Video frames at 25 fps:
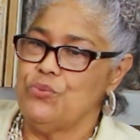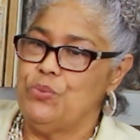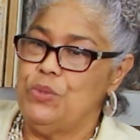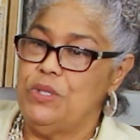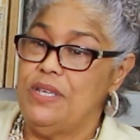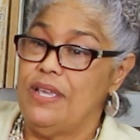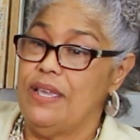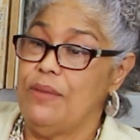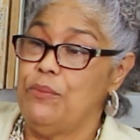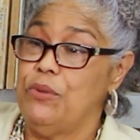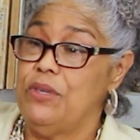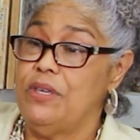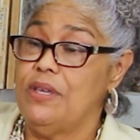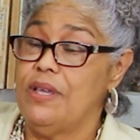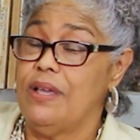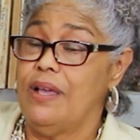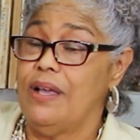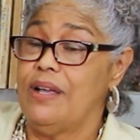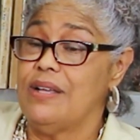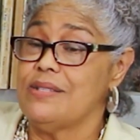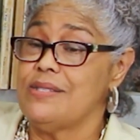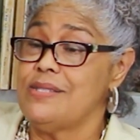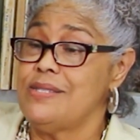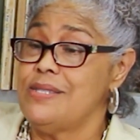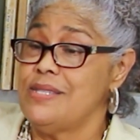We
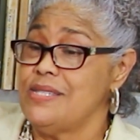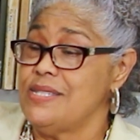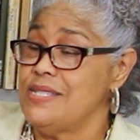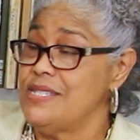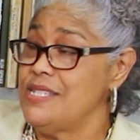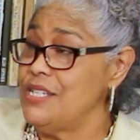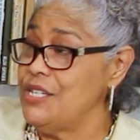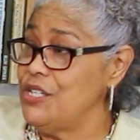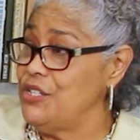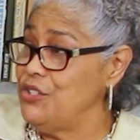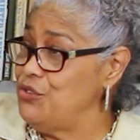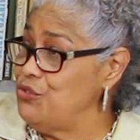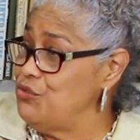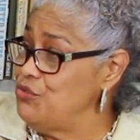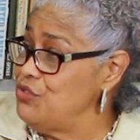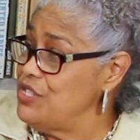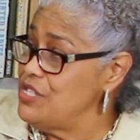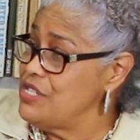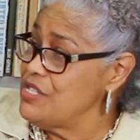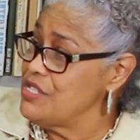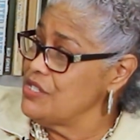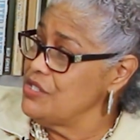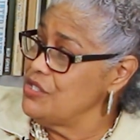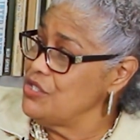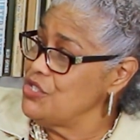assisted in the
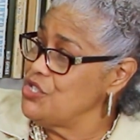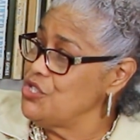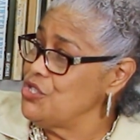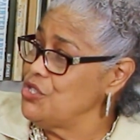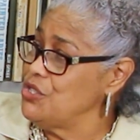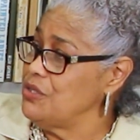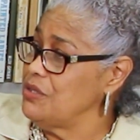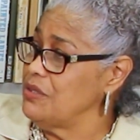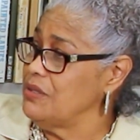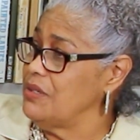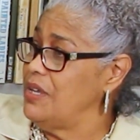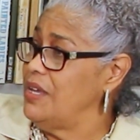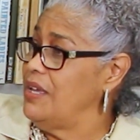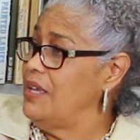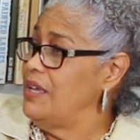research to